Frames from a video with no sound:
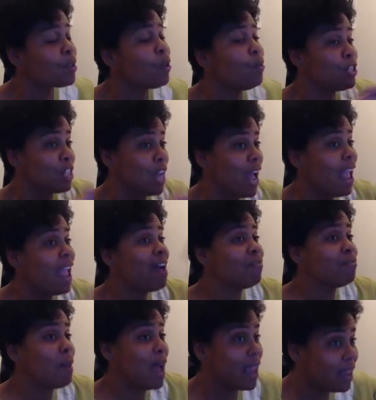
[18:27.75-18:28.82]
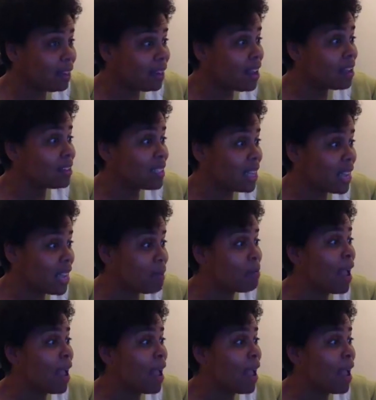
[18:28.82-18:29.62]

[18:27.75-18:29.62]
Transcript: which I have my LLC.